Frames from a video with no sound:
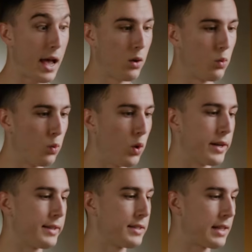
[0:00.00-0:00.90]
at
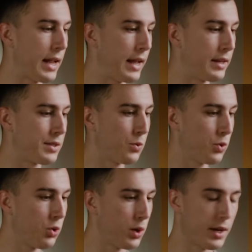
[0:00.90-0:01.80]
once, and
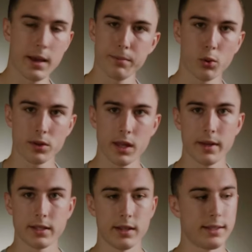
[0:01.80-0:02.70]
you can import them
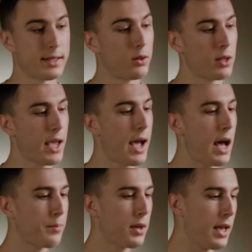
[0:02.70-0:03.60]
into the Soundly
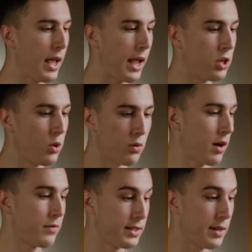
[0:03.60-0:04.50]
app, and you can
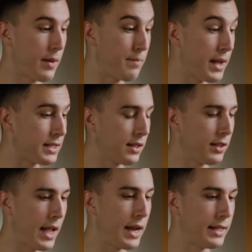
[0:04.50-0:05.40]
reference them at
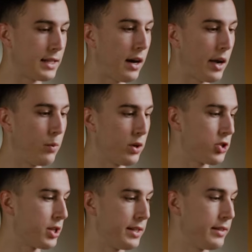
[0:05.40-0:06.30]
basically any time,
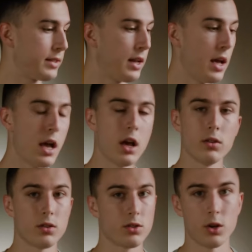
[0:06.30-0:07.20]
which is
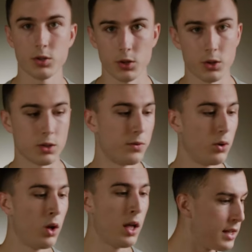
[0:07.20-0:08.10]
so
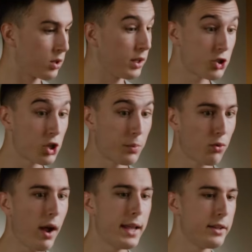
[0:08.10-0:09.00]
useful. So let's jump
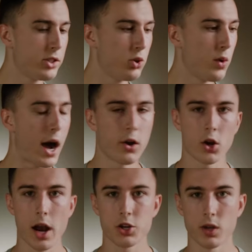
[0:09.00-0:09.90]
right into how
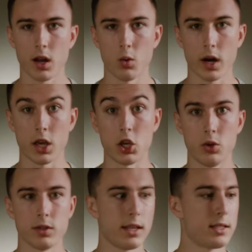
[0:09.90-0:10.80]
you're actually going to want to
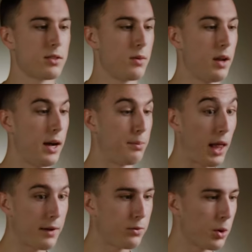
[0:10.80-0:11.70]
use this
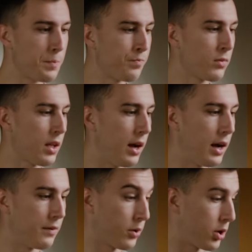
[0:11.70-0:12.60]
platform
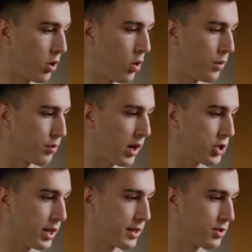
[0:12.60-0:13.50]
for your own
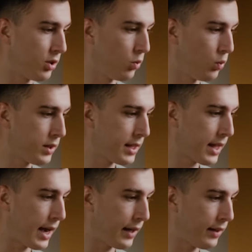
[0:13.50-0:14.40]
project. So one thing
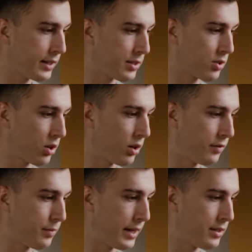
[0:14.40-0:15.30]
that I like to start off by